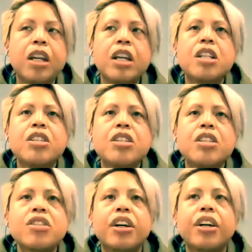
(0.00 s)

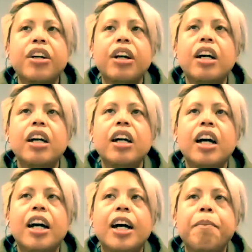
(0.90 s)
So
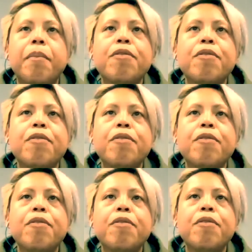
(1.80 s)
for me,
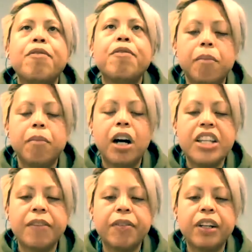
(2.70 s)
I
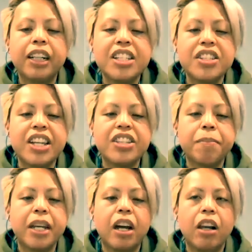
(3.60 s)
definitely tend to
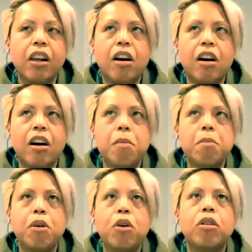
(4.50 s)
be a lot more